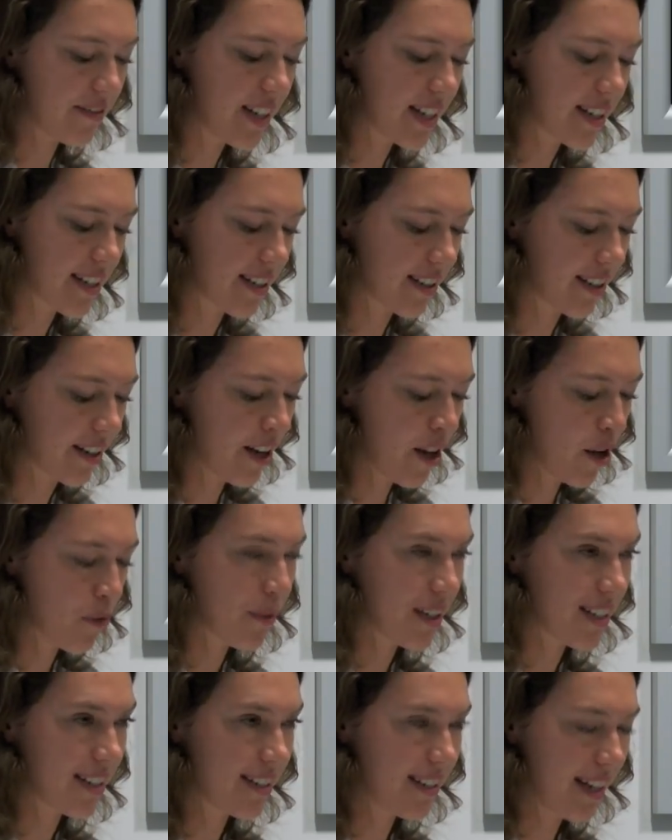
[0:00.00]
vision,
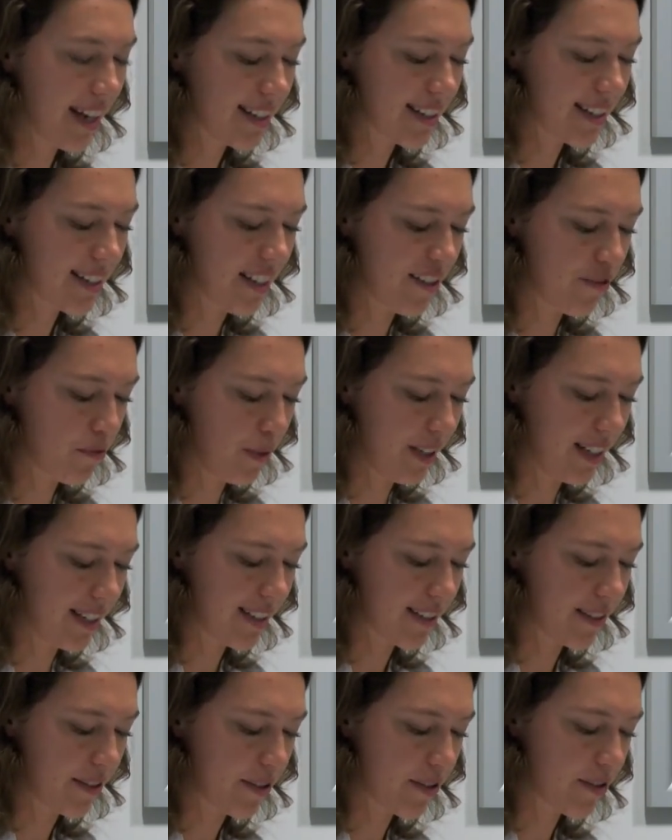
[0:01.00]
but a gestative
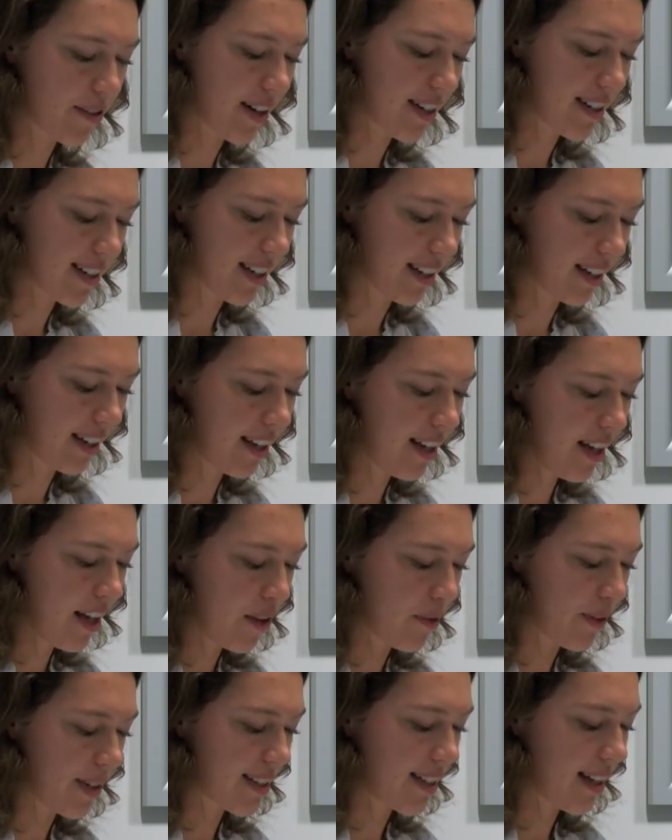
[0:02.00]
political structure,
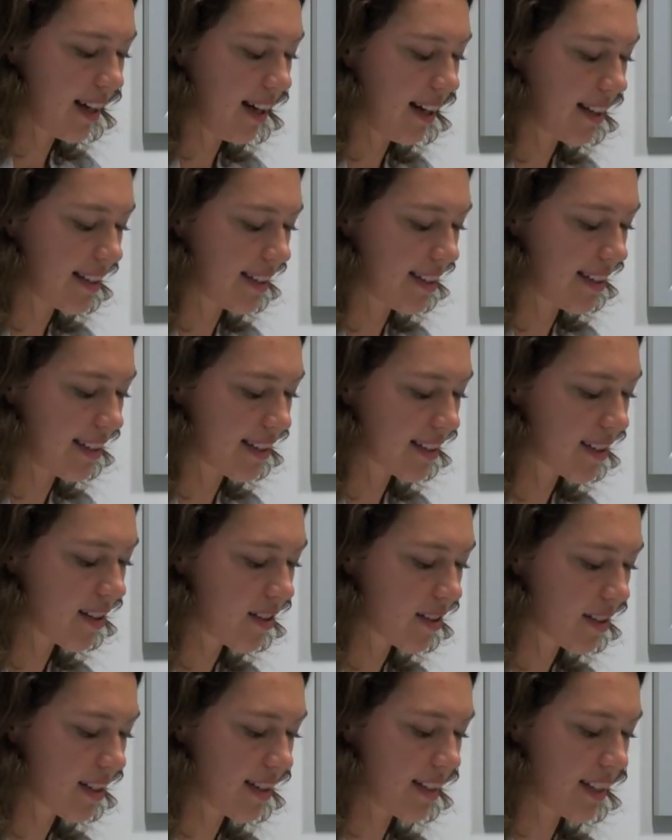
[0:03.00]
which the artist is
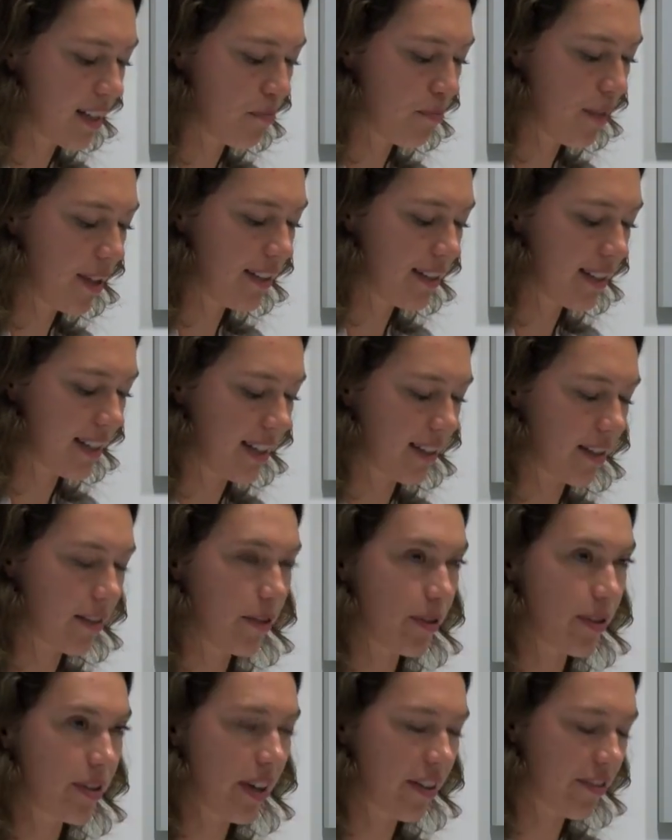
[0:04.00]
consciously building
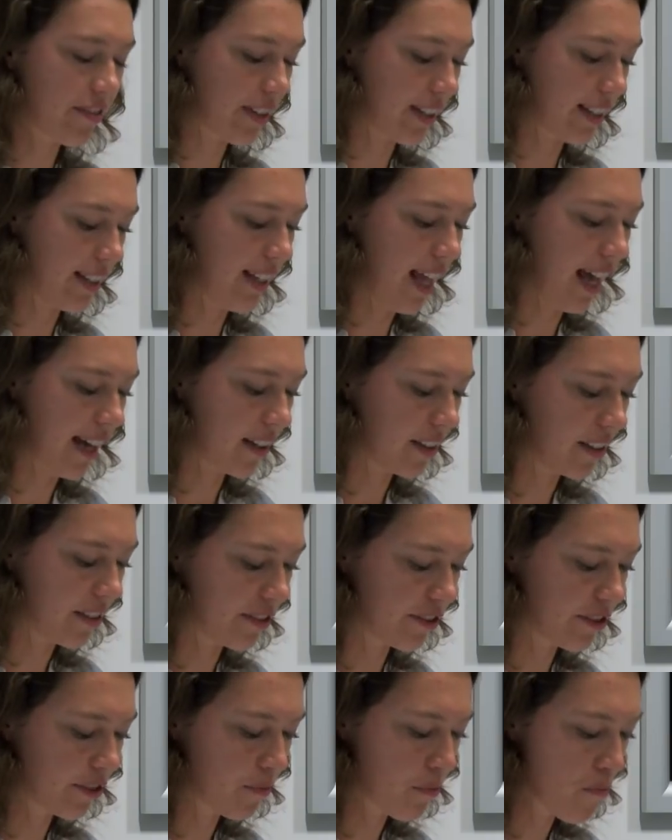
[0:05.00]
or suffering the lack
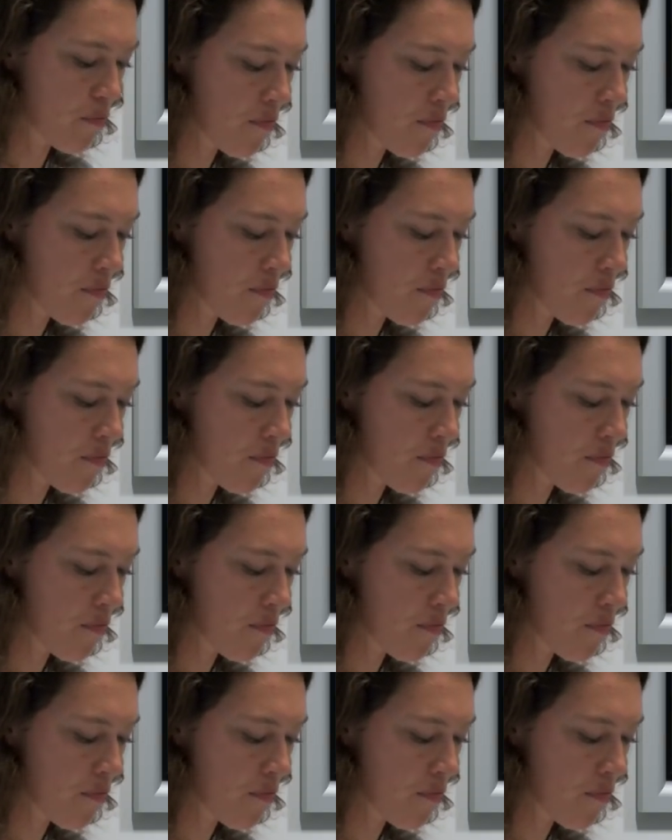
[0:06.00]
of.